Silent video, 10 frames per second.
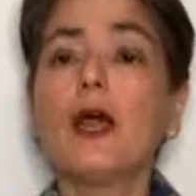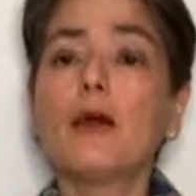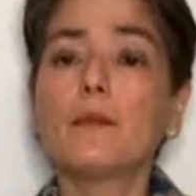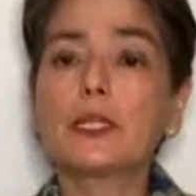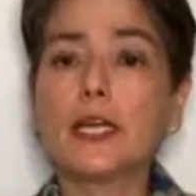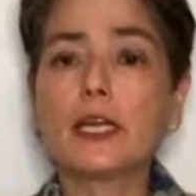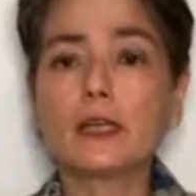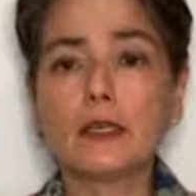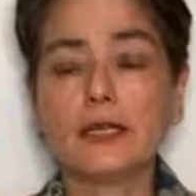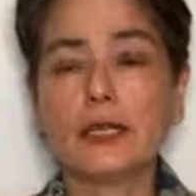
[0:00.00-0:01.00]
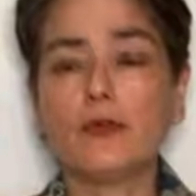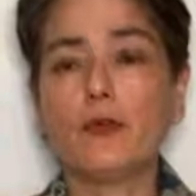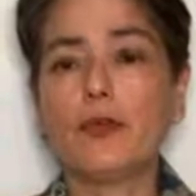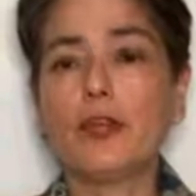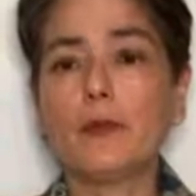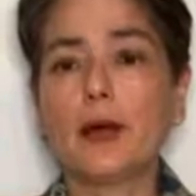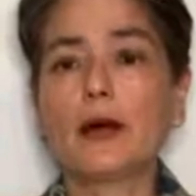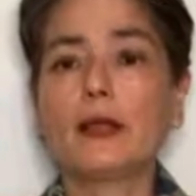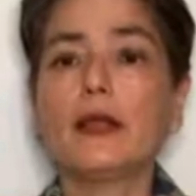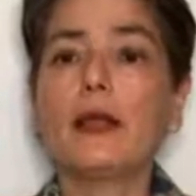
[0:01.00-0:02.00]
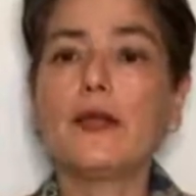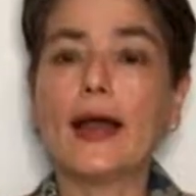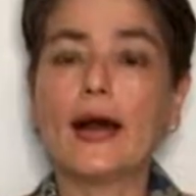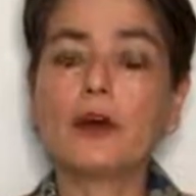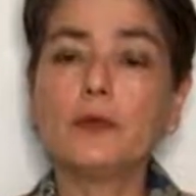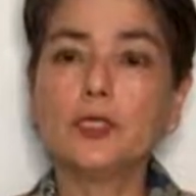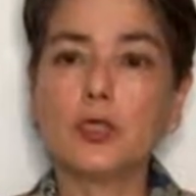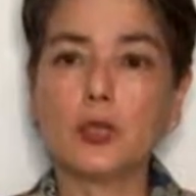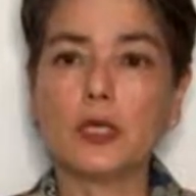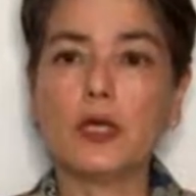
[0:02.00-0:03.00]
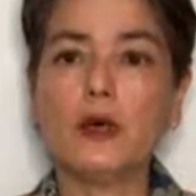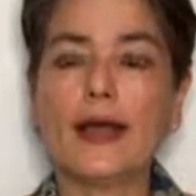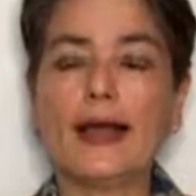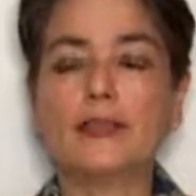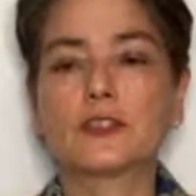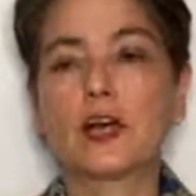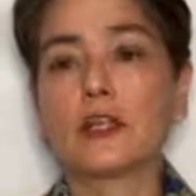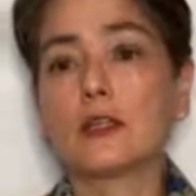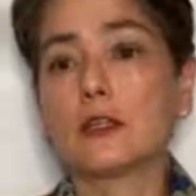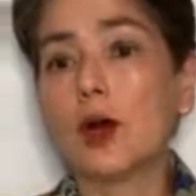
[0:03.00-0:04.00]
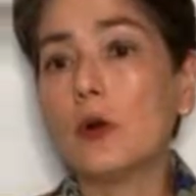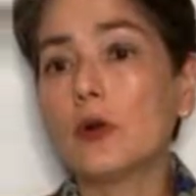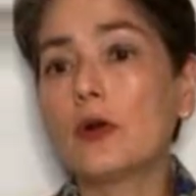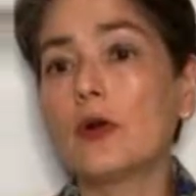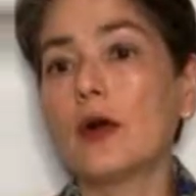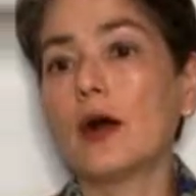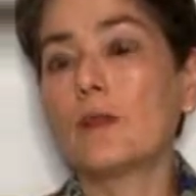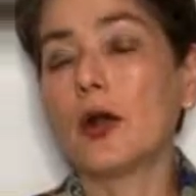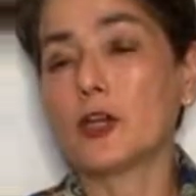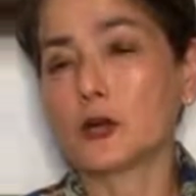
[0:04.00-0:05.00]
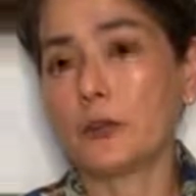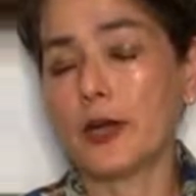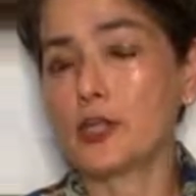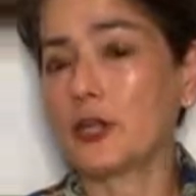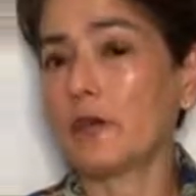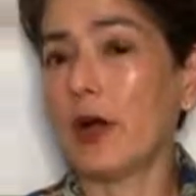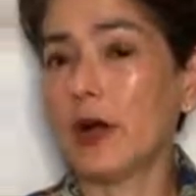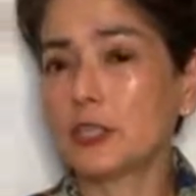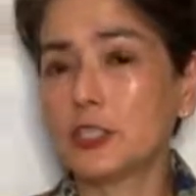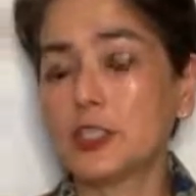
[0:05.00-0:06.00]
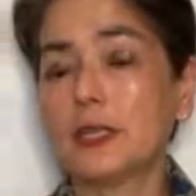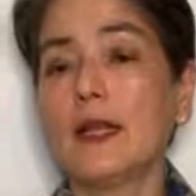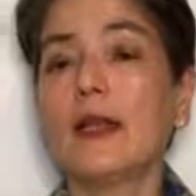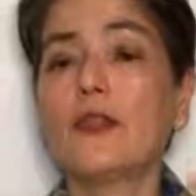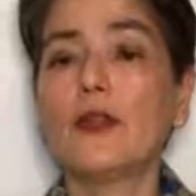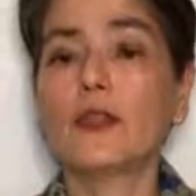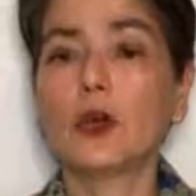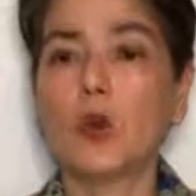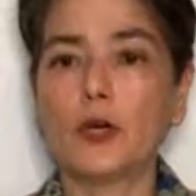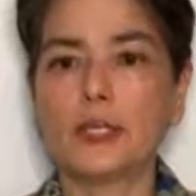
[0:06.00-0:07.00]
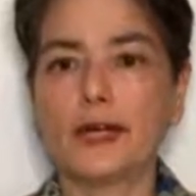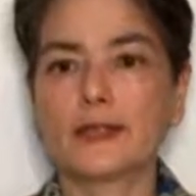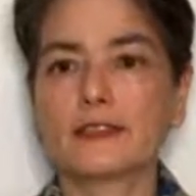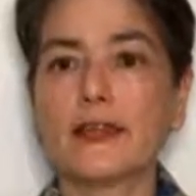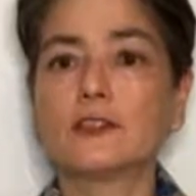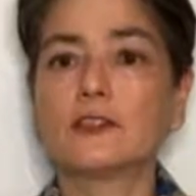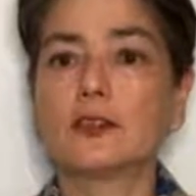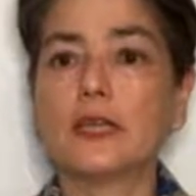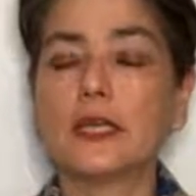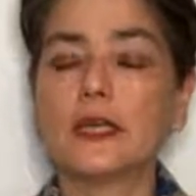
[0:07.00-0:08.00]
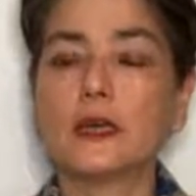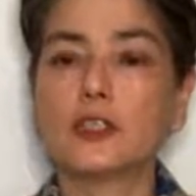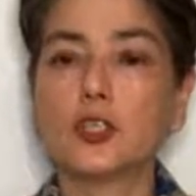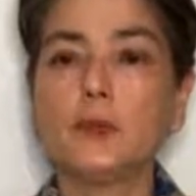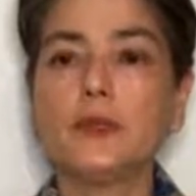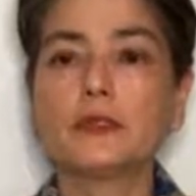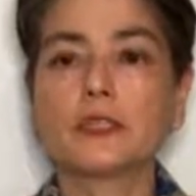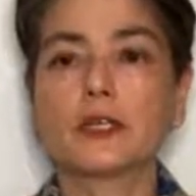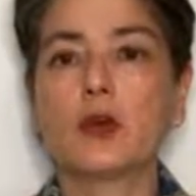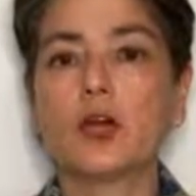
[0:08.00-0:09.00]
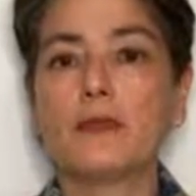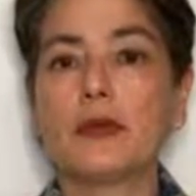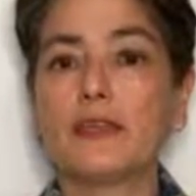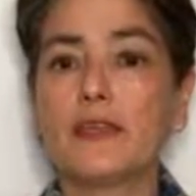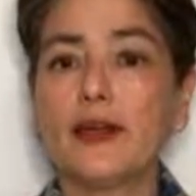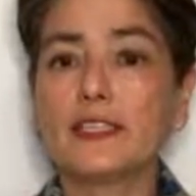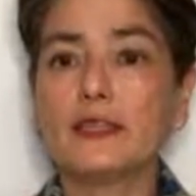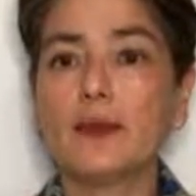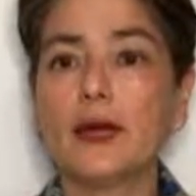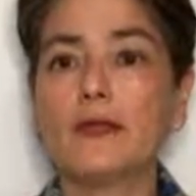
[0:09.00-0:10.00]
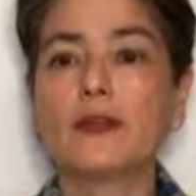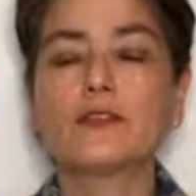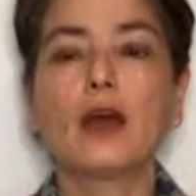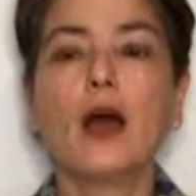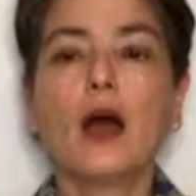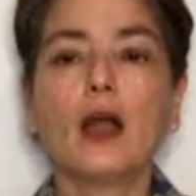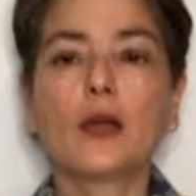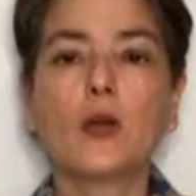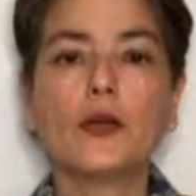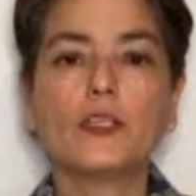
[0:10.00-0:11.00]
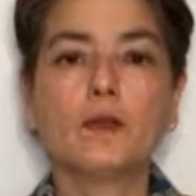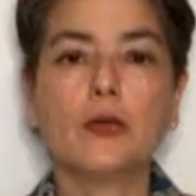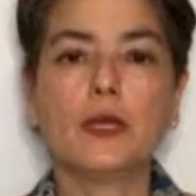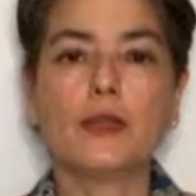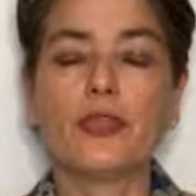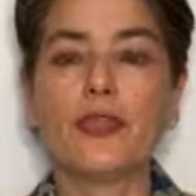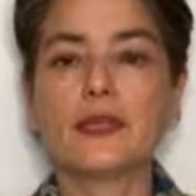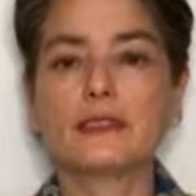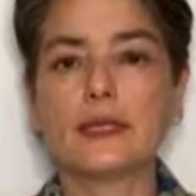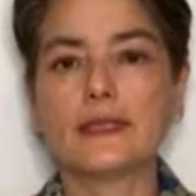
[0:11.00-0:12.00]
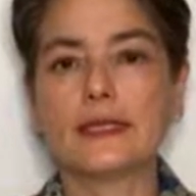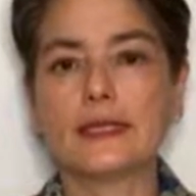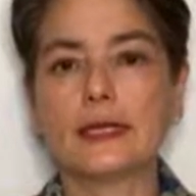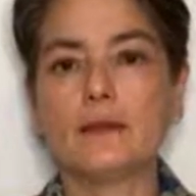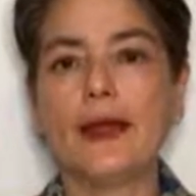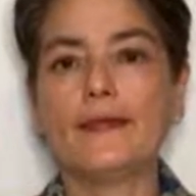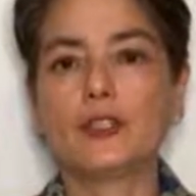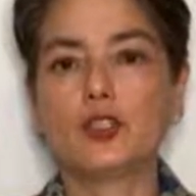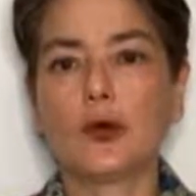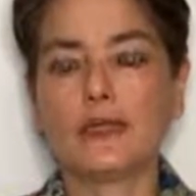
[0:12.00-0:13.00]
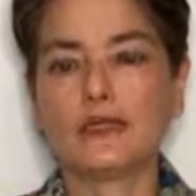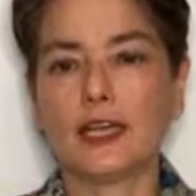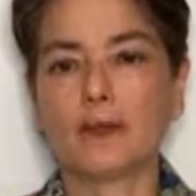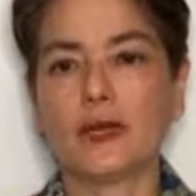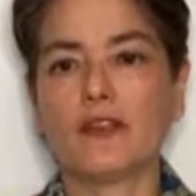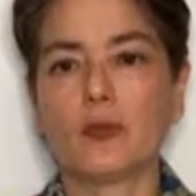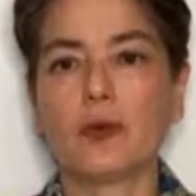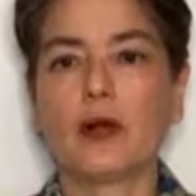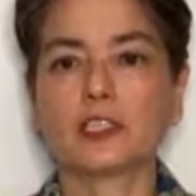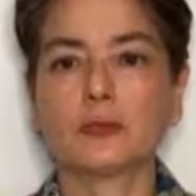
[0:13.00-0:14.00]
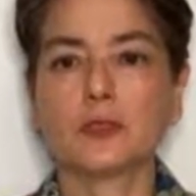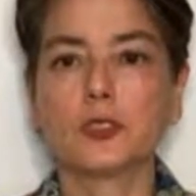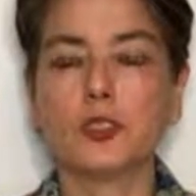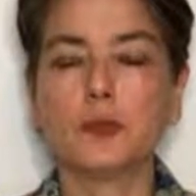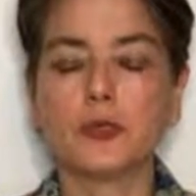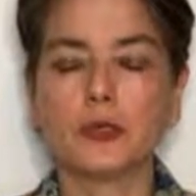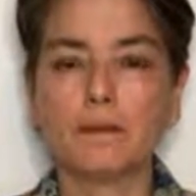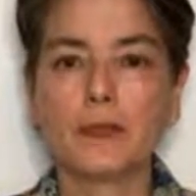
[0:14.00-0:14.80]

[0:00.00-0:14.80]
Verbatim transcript: particularly if you think about it, the outer medulla has a lower partial pressure of oxygen than the cortex. And so the tubules that are going to be affected by this are going to be the thick ascending limb and the straight segment of the proximal tubule.